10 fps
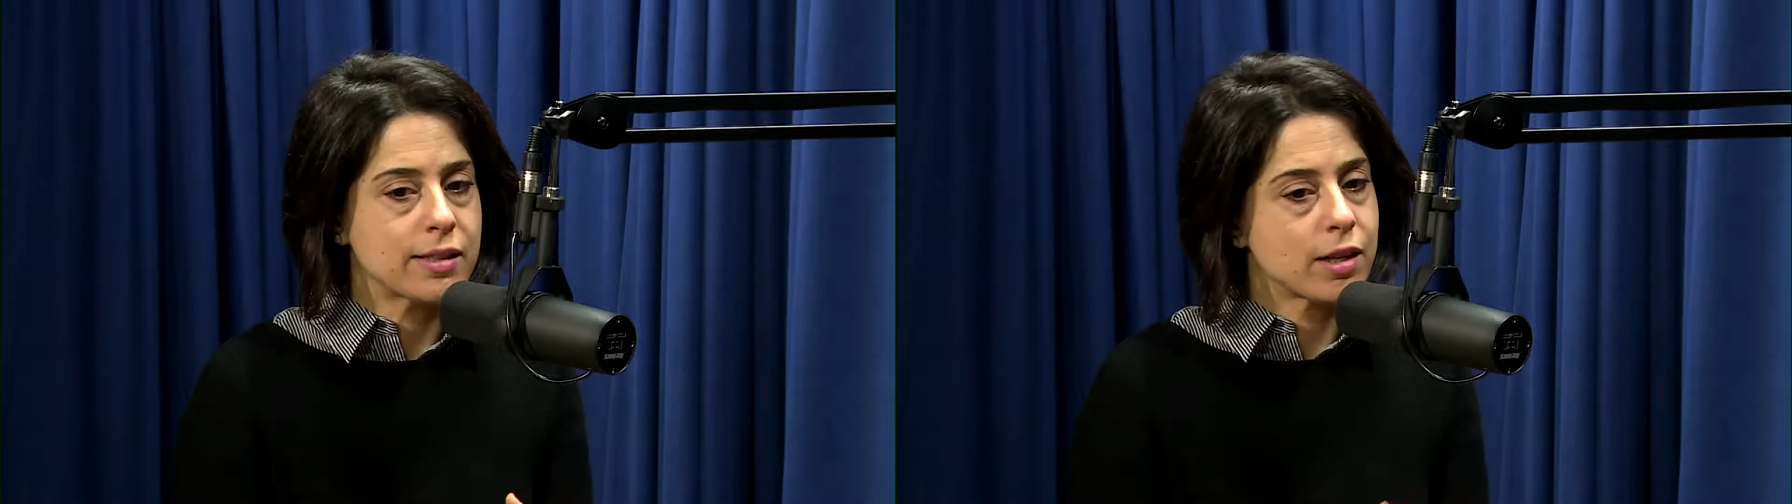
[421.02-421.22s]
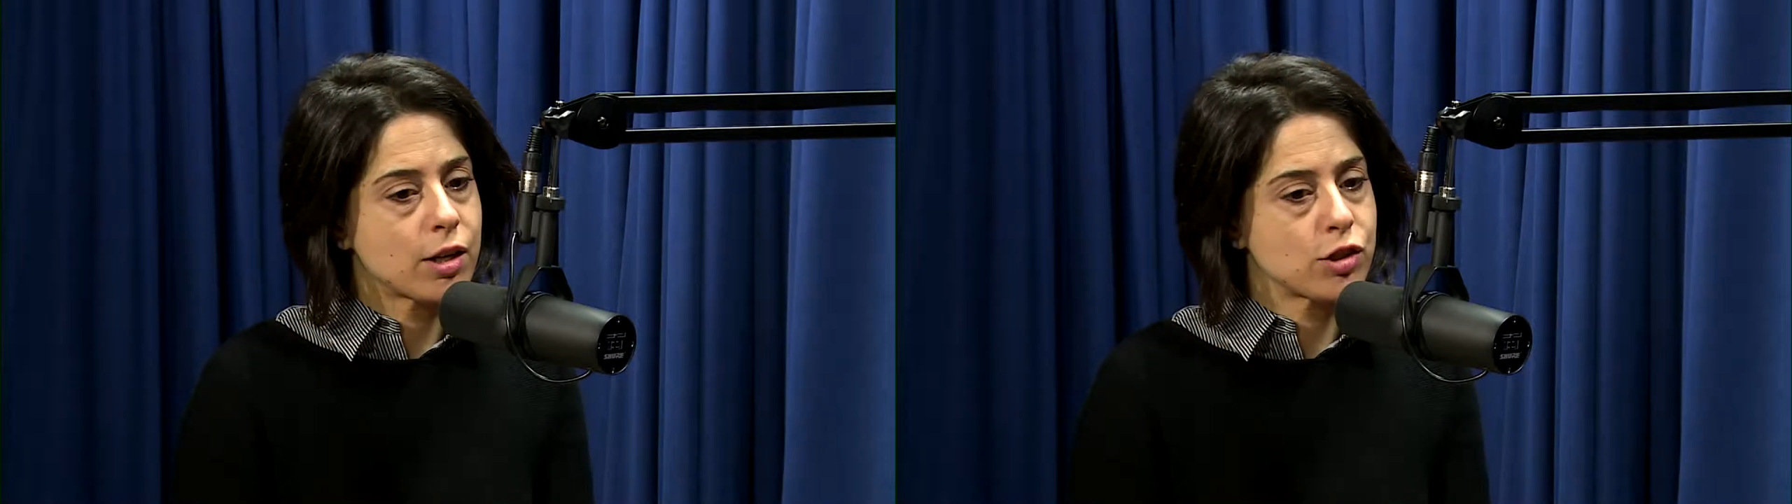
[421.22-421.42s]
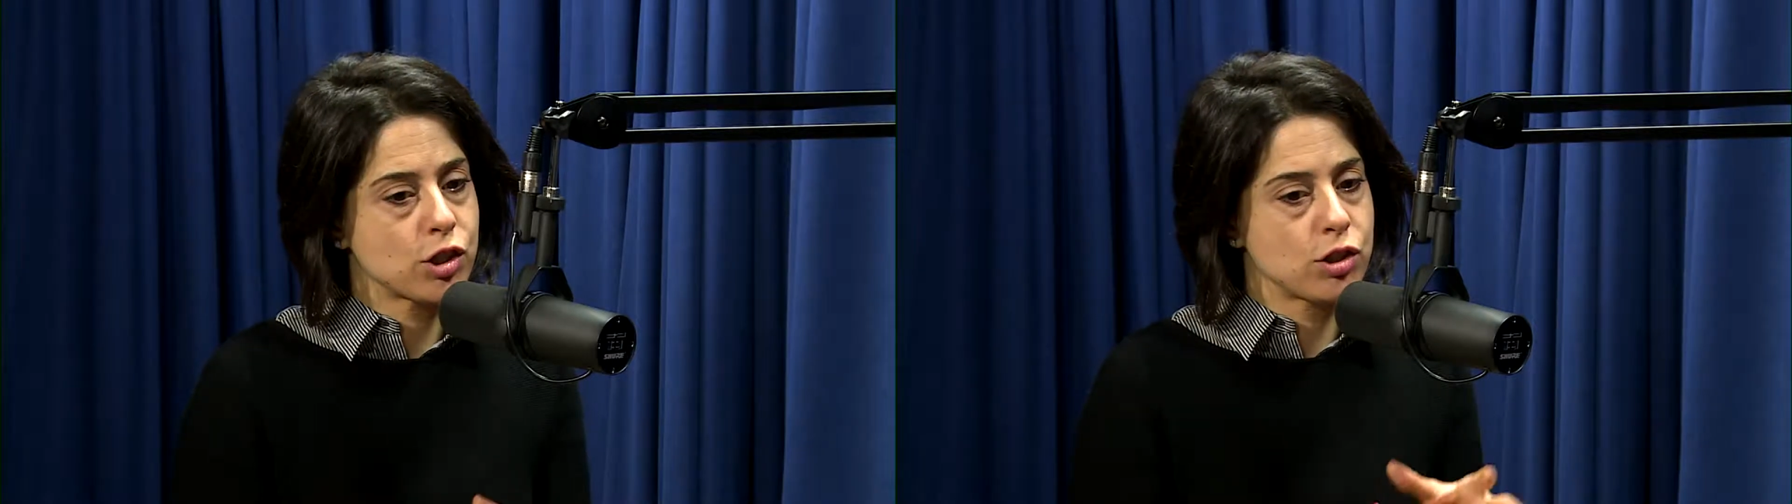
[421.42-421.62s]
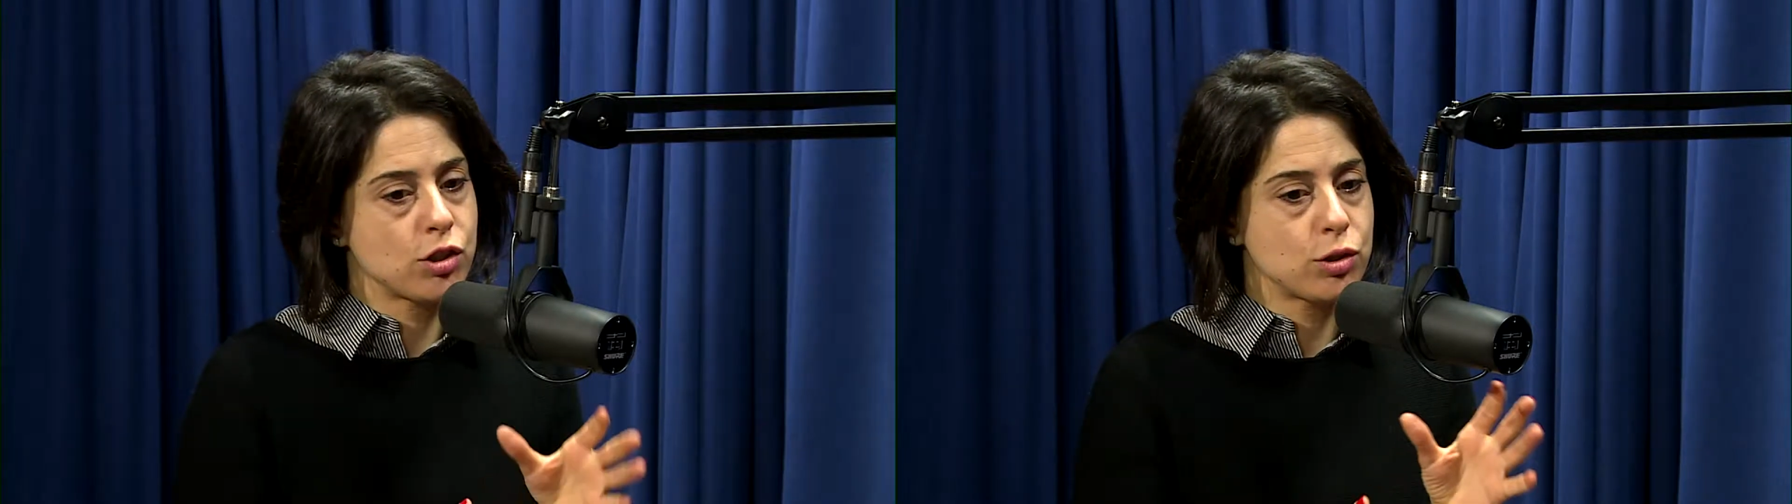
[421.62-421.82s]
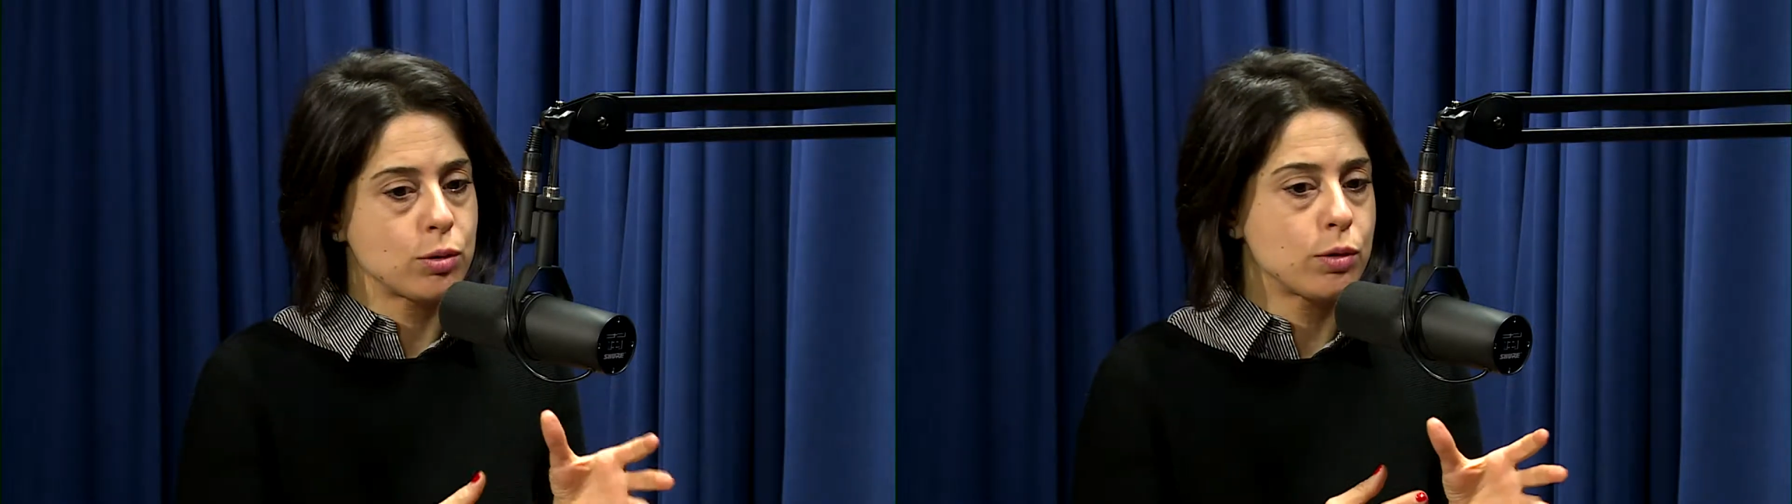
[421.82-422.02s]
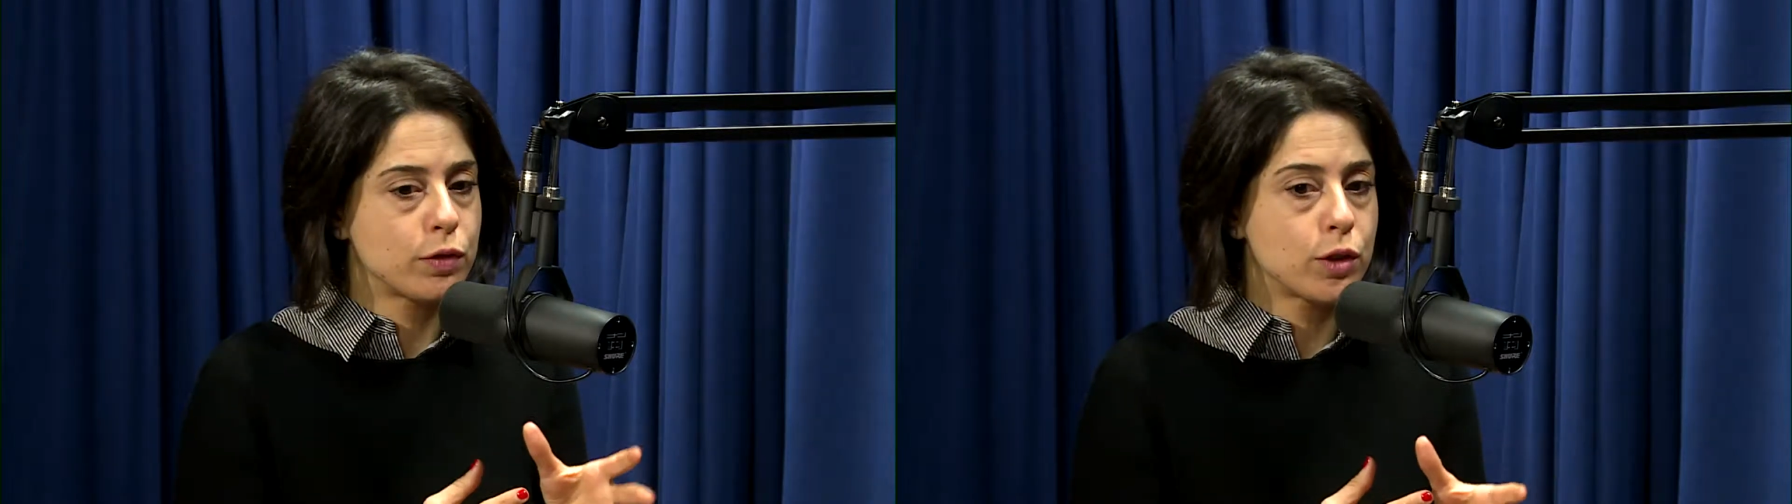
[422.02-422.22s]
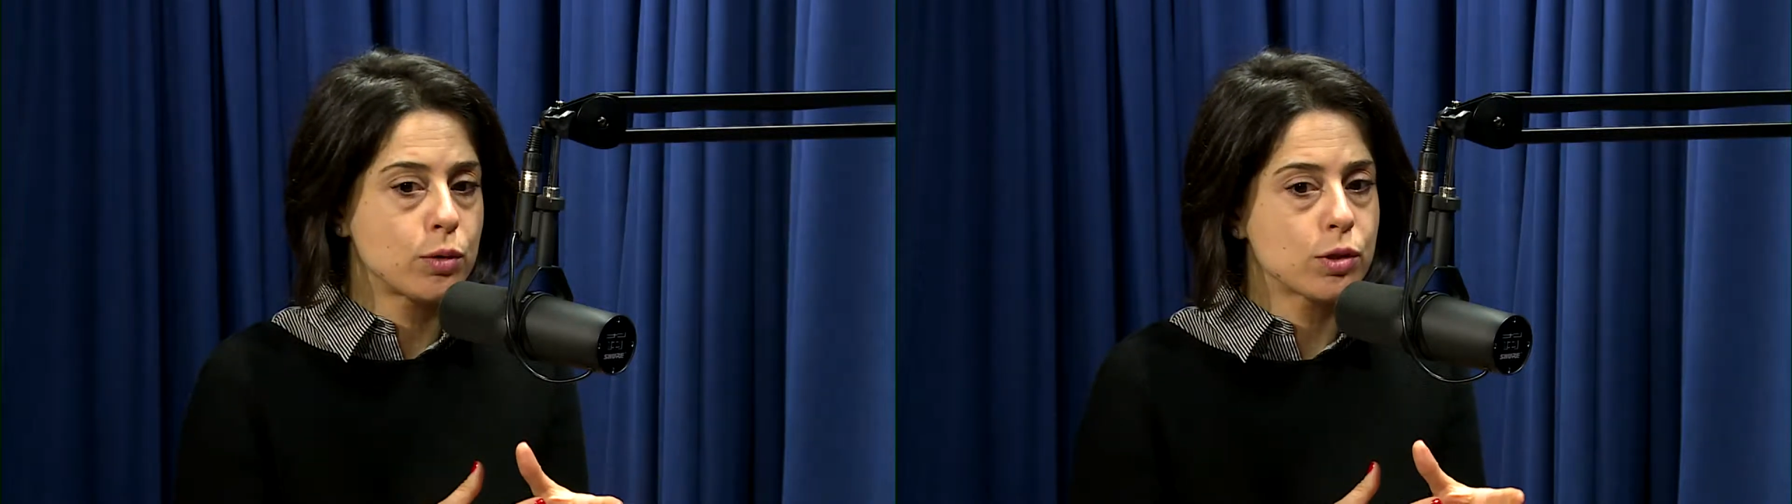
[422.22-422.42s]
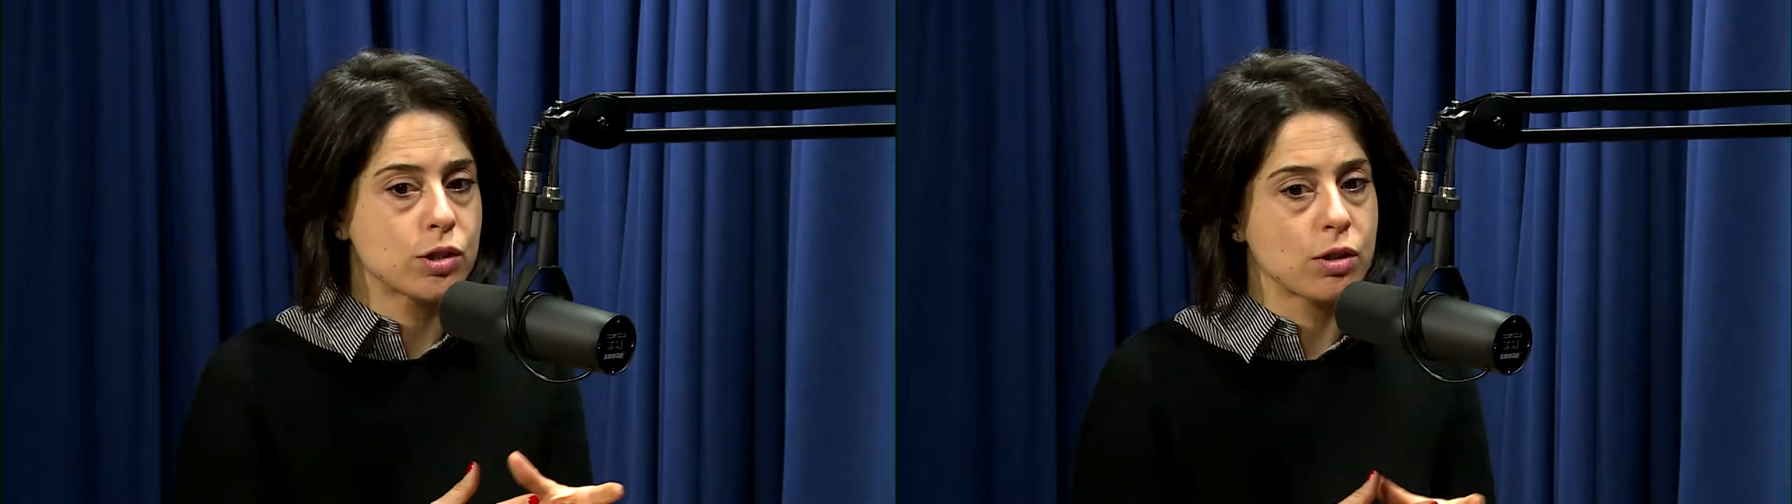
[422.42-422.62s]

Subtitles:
not just the two of you